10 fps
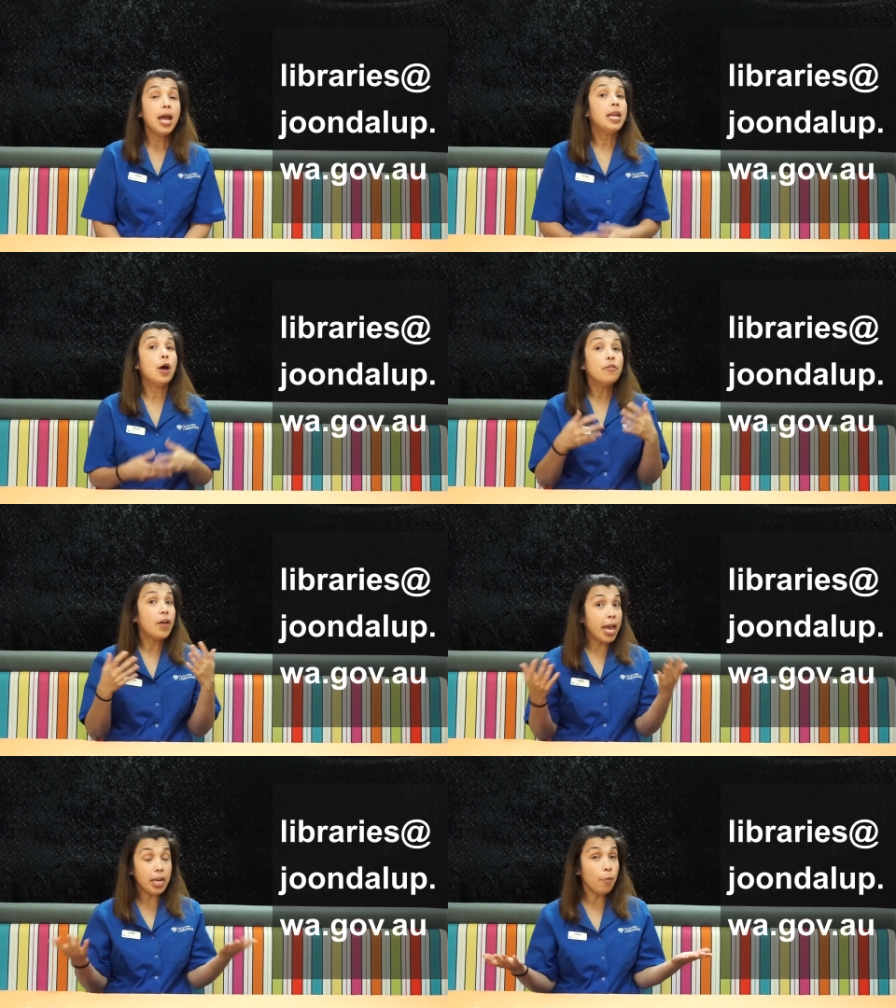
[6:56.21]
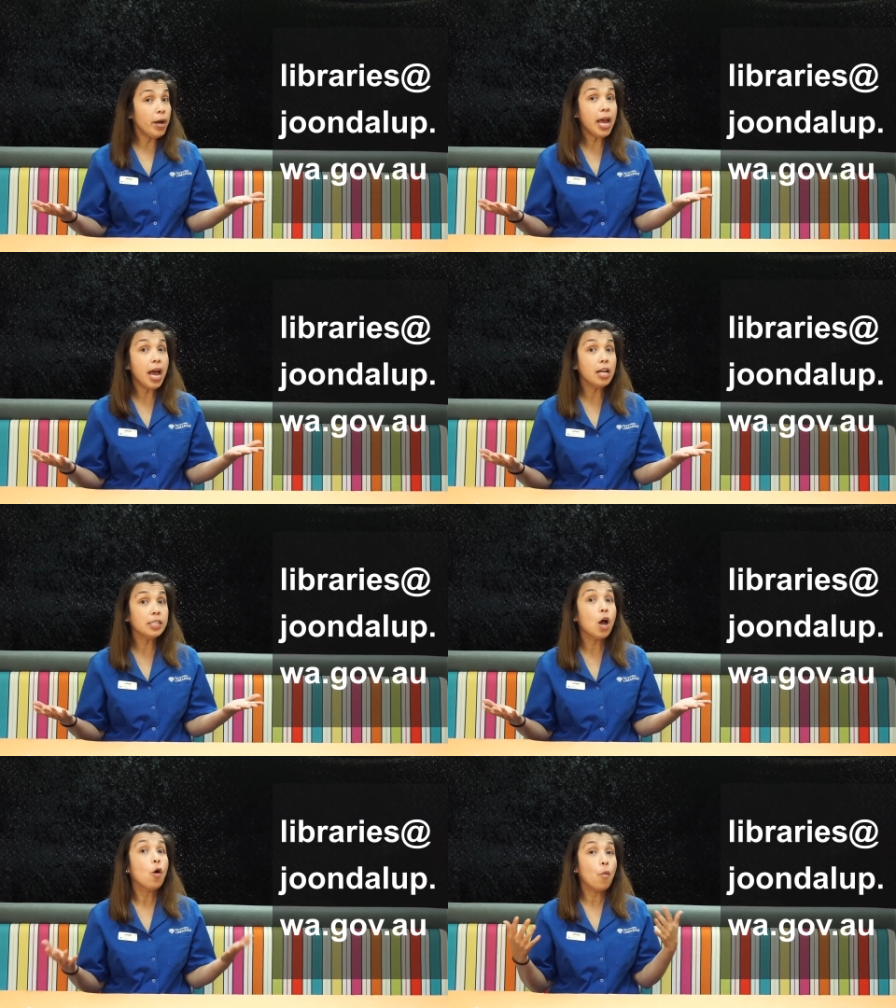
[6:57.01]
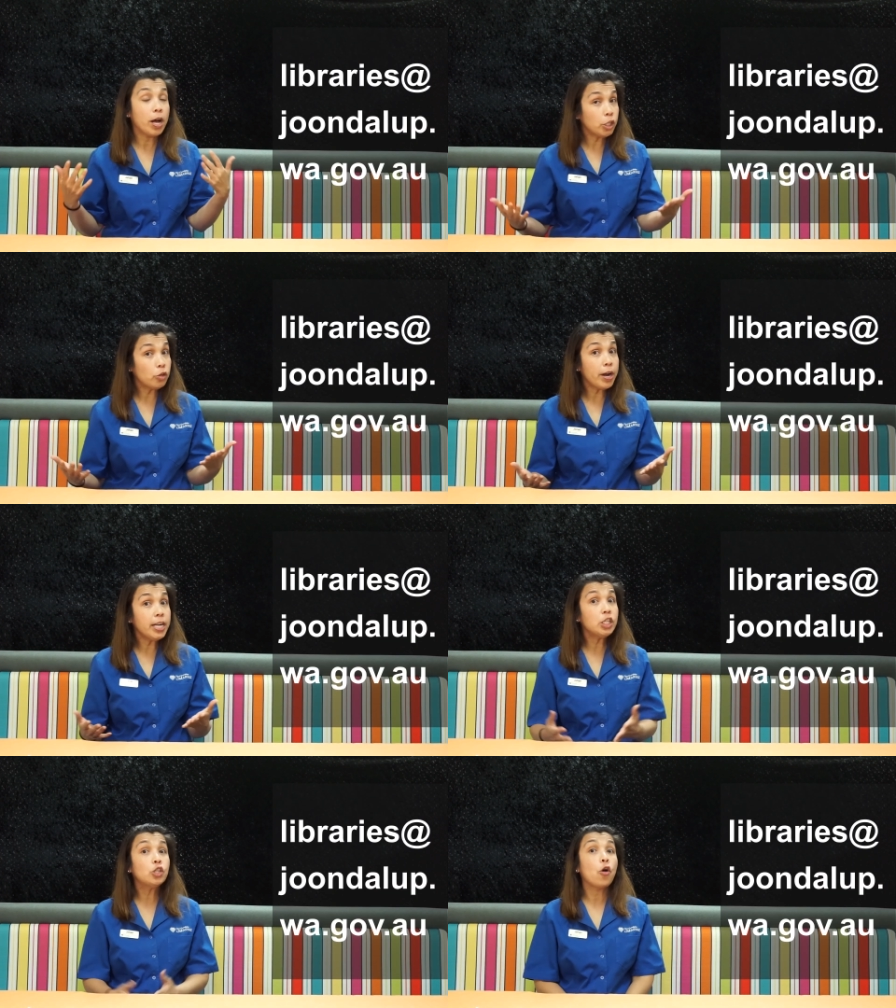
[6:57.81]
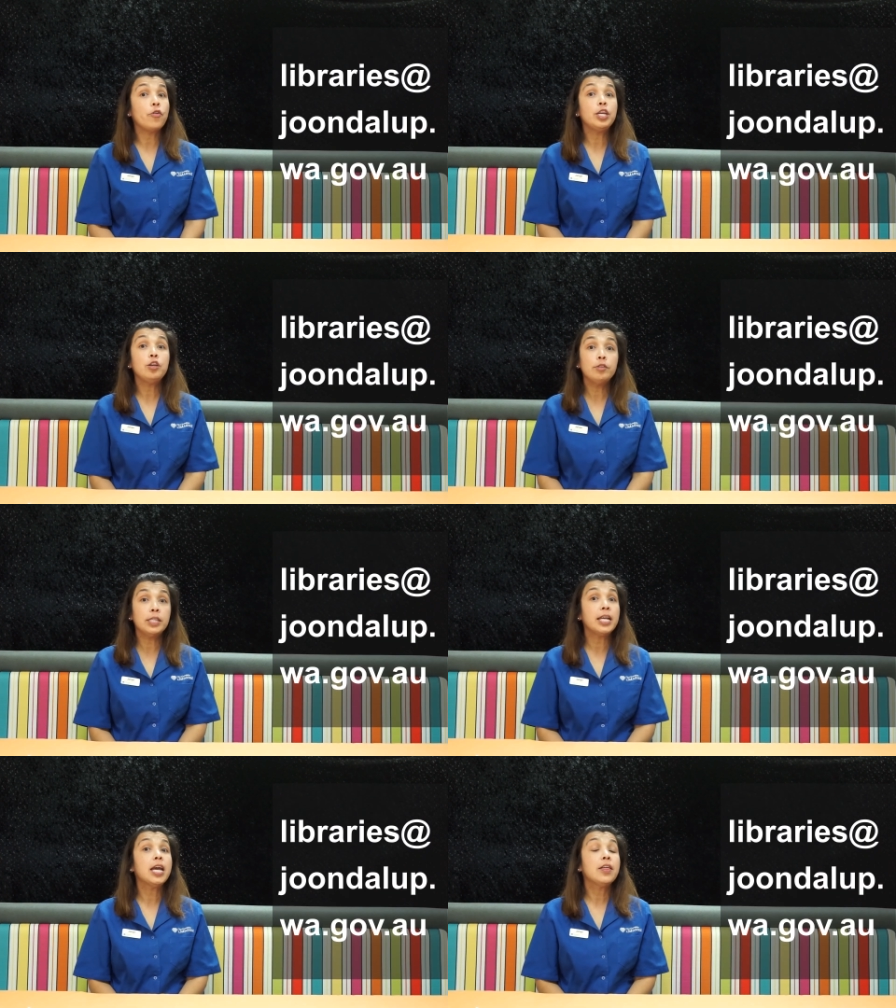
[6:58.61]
Now, if anyone else wants to write a story using